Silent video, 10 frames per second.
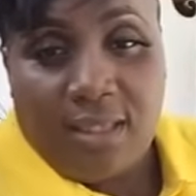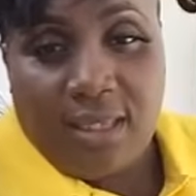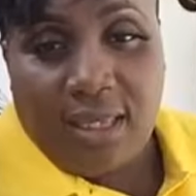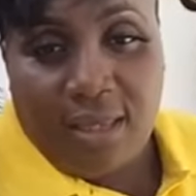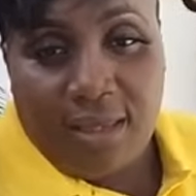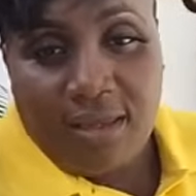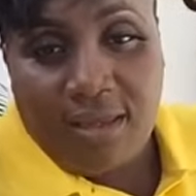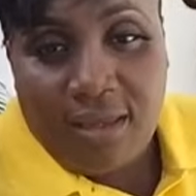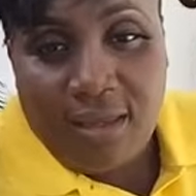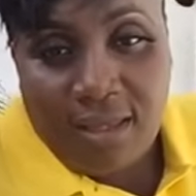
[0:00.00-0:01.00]
Yeah.
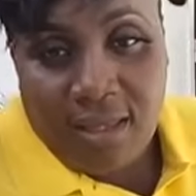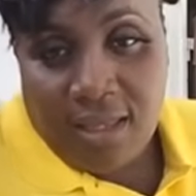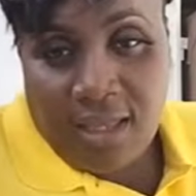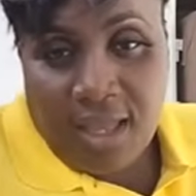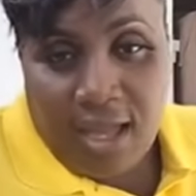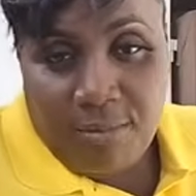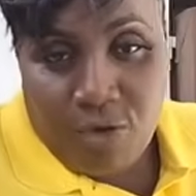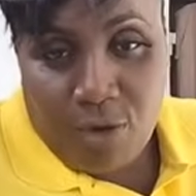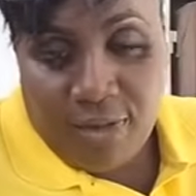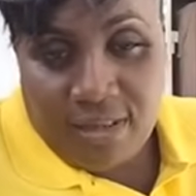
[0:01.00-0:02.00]
I'm
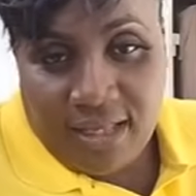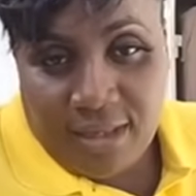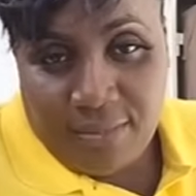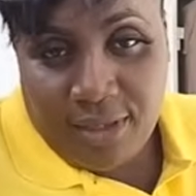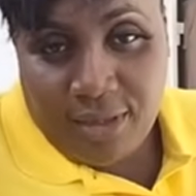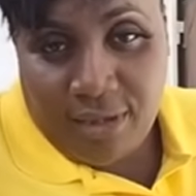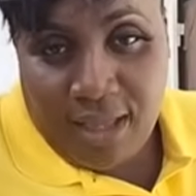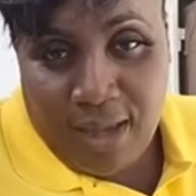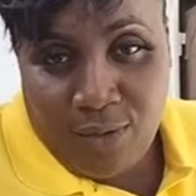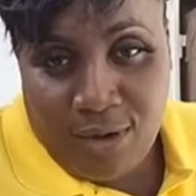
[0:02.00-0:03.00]
coming, that baby
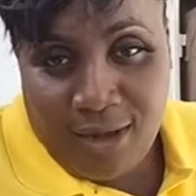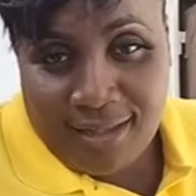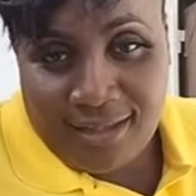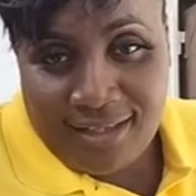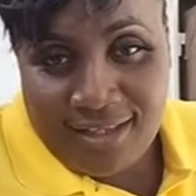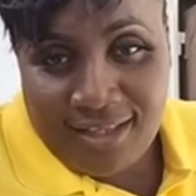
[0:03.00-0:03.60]
I want.